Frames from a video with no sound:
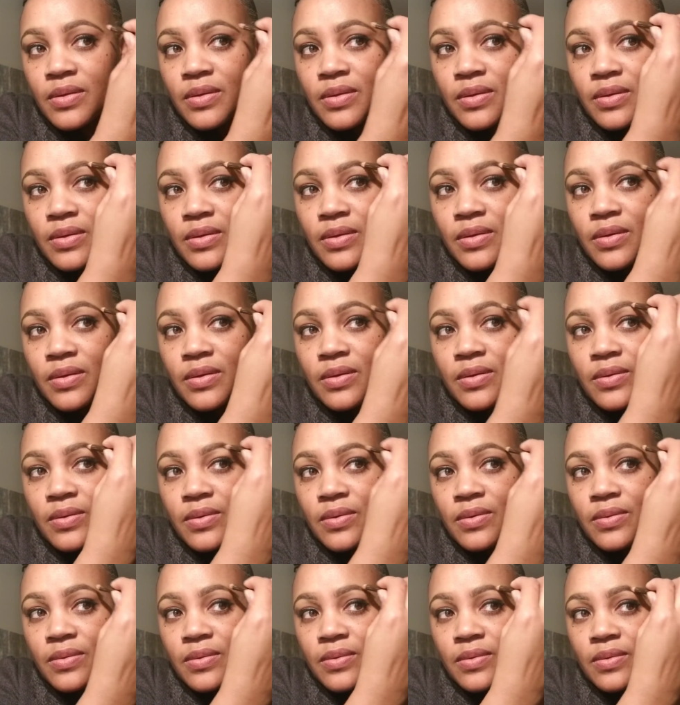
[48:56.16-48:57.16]
and
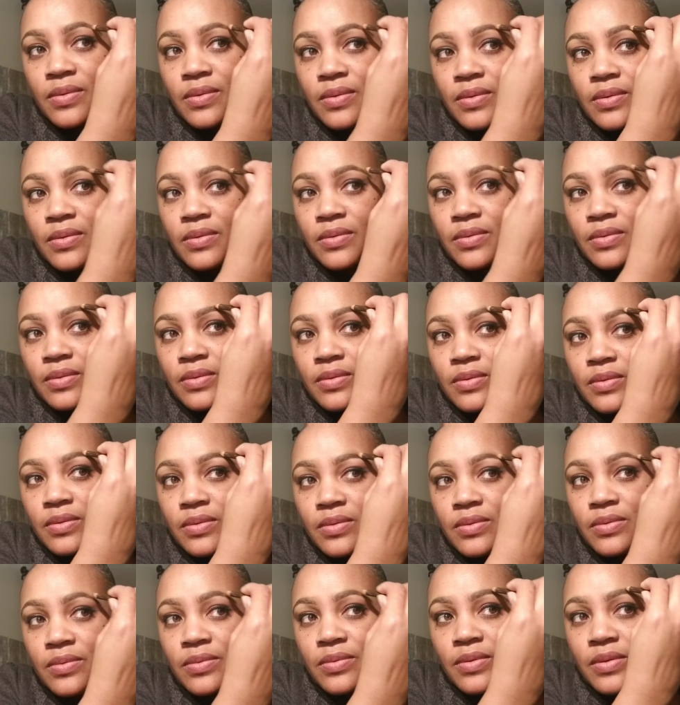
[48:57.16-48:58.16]
go. It's a
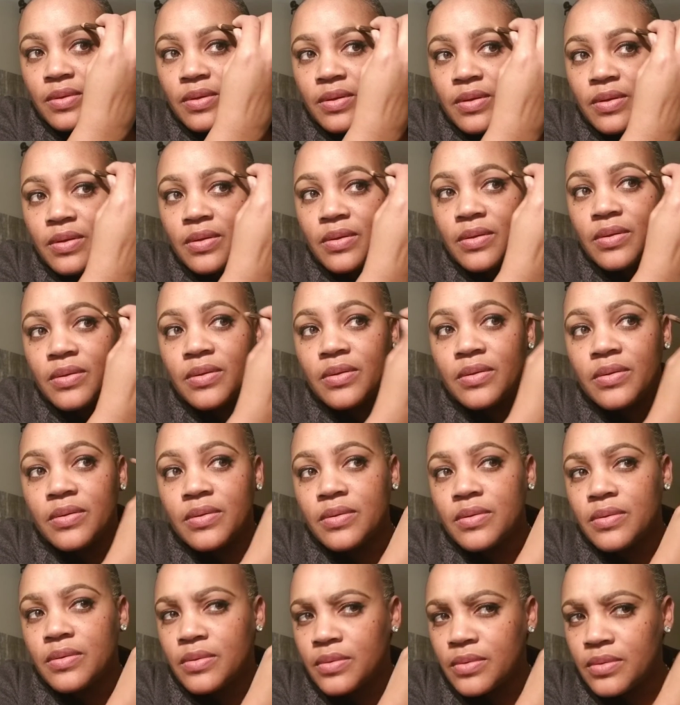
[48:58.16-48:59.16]
little thin.
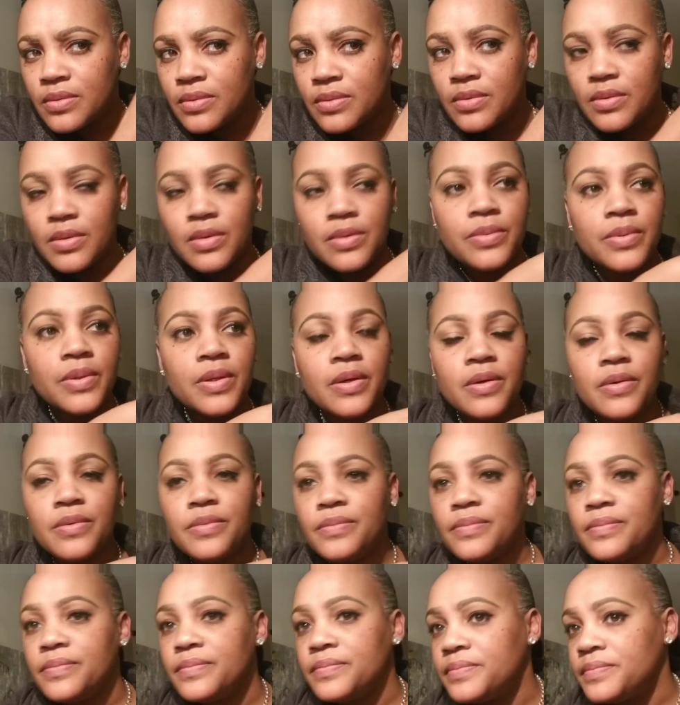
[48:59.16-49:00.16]
There we go.
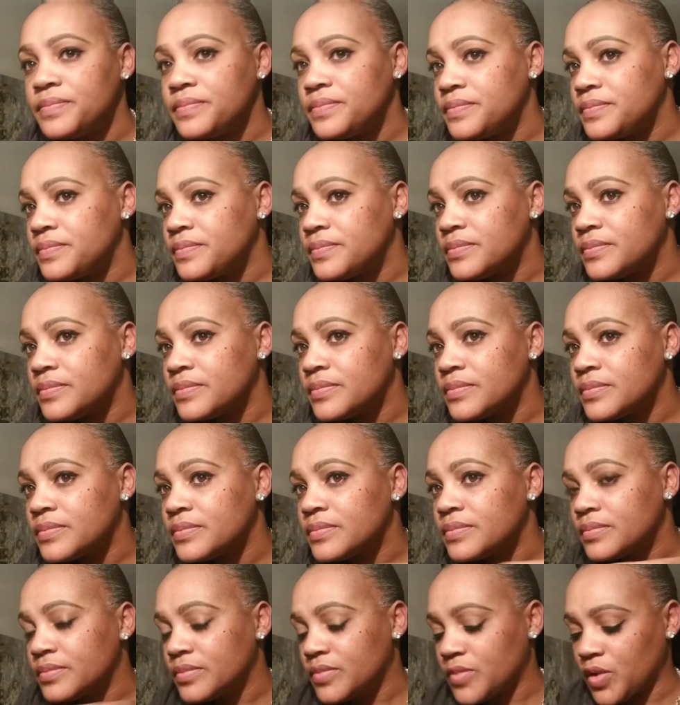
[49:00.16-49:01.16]

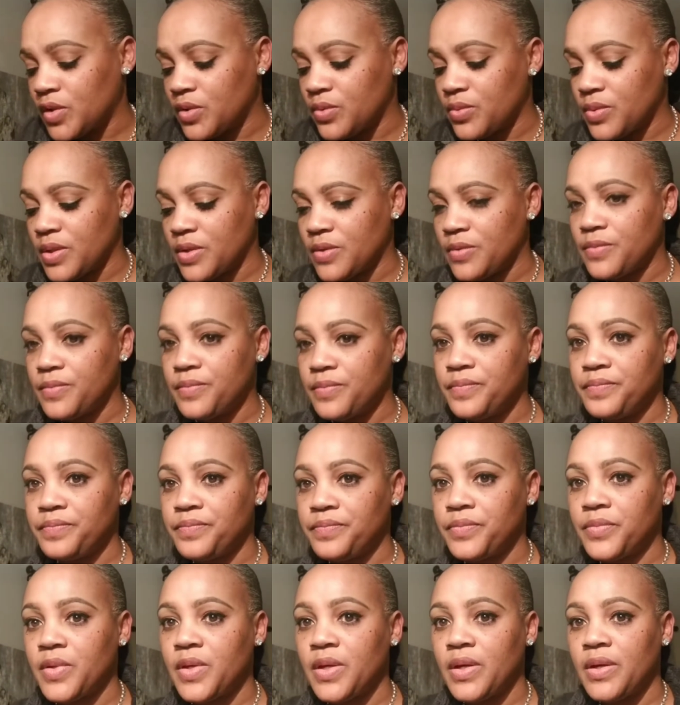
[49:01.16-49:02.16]
There we go.
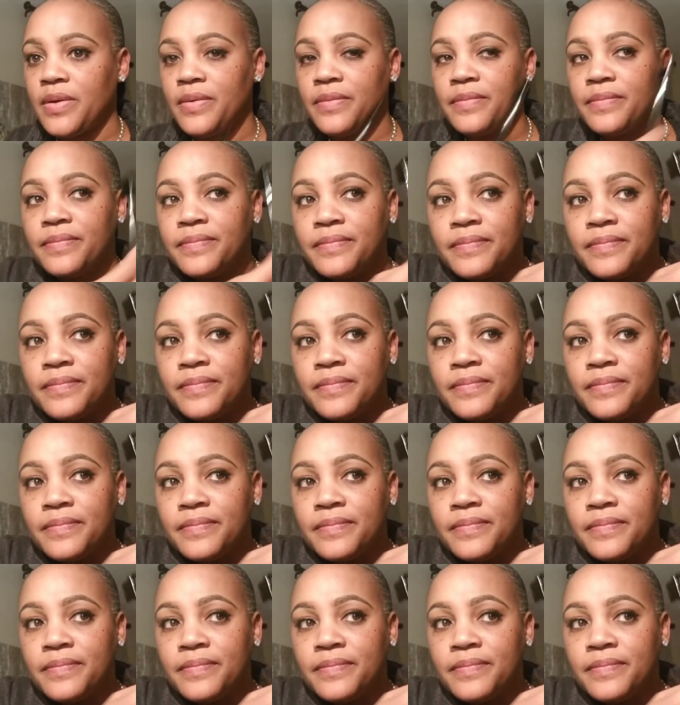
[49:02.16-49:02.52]
Okay.